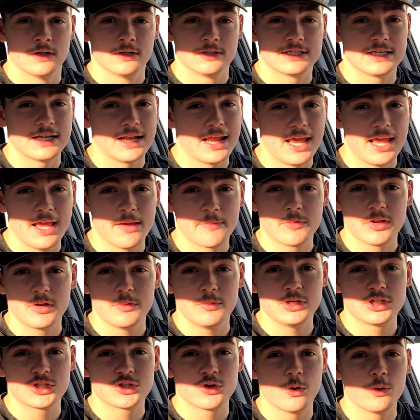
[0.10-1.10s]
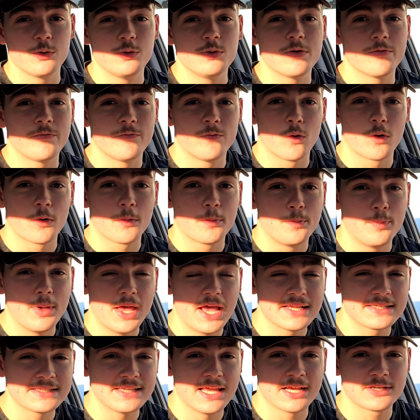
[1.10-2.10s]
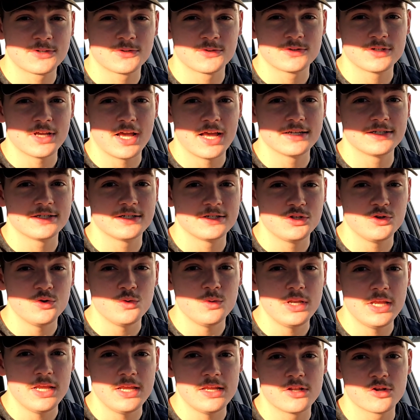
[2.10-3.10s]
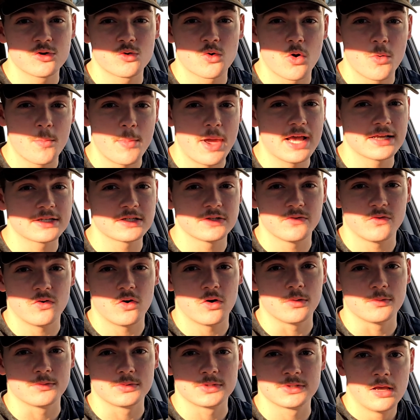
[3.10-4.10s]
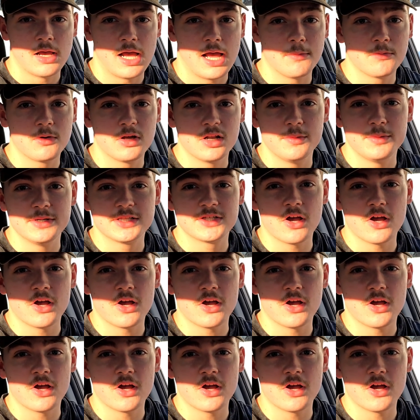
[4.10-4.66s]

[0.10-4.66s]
Today, I'm going to be showing you the 4 best exercises you need to grow massive arms. I'm going to be